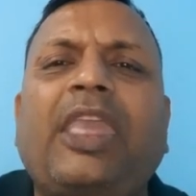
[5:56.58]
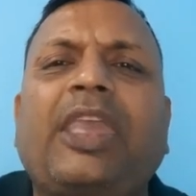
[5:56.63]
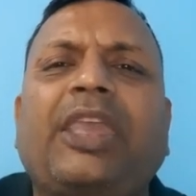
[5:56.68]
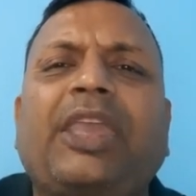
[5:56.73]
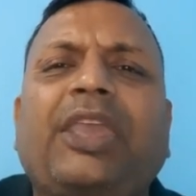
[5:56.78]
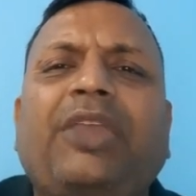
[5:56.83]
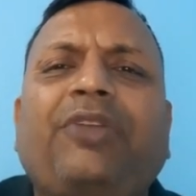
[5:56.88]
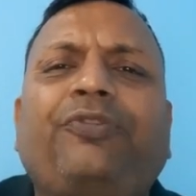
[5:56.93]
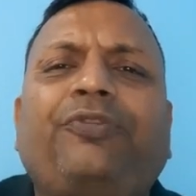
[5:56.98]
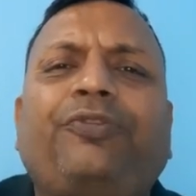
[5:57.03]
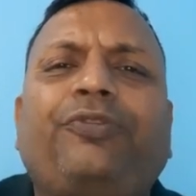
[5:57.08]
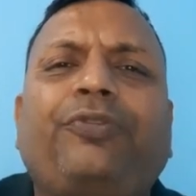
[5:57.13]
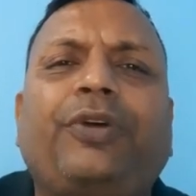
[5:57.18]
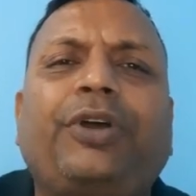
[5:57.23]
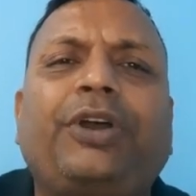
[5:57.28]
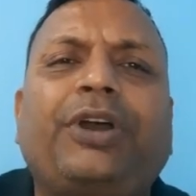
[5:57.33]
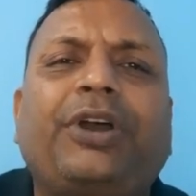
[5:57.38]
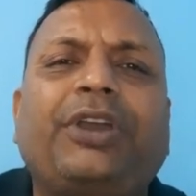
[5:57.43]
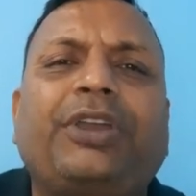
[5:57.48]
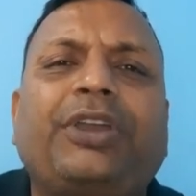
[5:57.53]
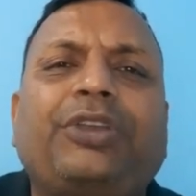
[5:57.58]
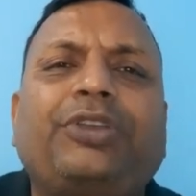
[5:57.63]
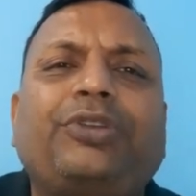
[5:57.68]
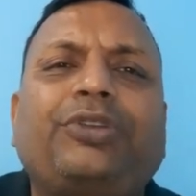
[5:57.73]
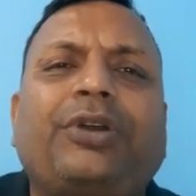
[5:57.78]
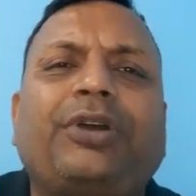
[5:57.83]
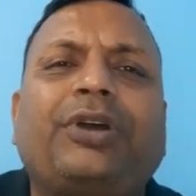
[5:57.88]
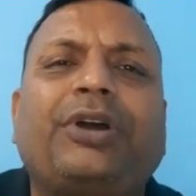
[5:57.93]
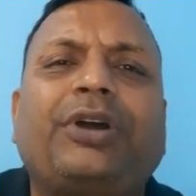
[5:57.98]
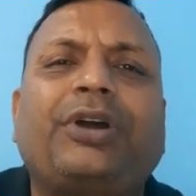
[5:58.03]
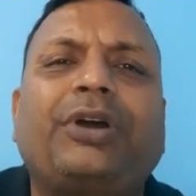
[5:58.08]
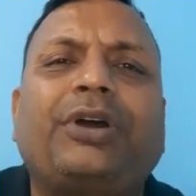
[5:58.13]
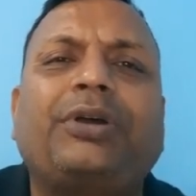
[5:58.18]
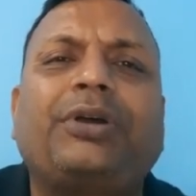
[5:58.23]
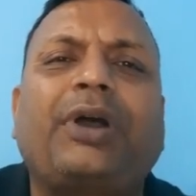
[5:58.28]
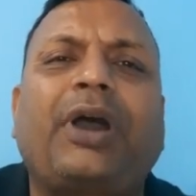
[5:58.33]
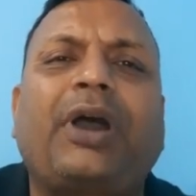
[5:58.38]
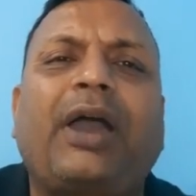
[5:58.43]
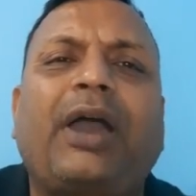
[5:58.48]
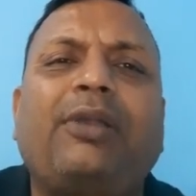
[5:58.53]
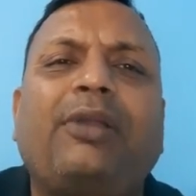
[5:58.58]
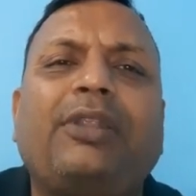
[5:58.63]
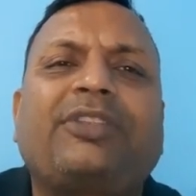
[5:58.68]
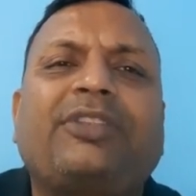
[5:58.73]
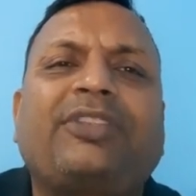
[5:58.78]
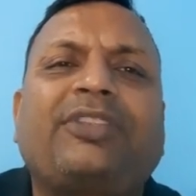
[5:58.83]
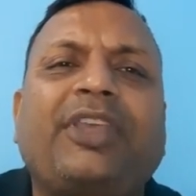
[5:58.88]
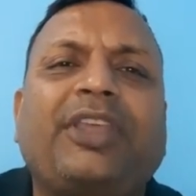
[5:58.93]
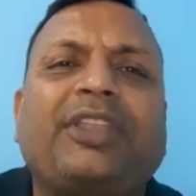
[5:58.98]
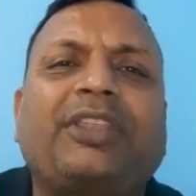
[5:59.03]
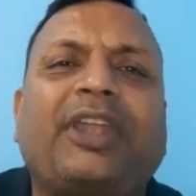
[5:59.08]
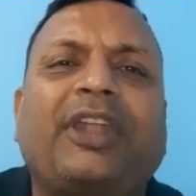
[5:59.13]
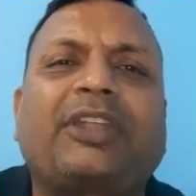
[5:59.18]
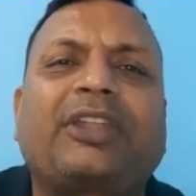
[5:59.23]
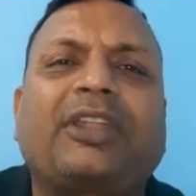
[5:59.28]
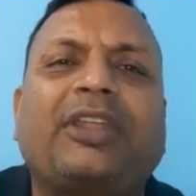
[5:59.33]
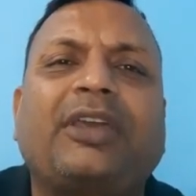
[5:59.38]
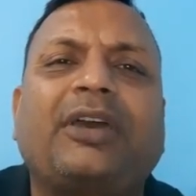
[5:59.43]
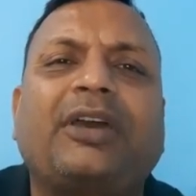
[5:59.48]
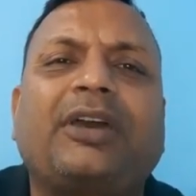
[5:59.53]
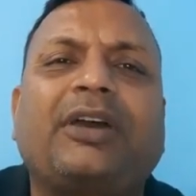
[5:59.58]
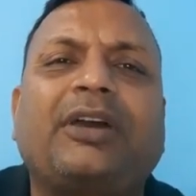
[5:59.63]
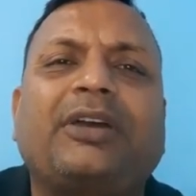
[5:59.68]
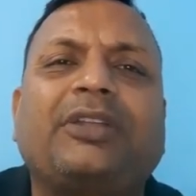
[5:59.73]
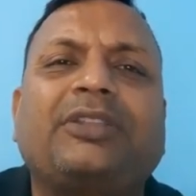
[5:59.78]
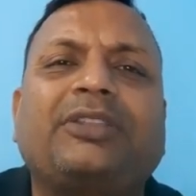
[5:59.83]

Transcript: if uh, uh, I'll say that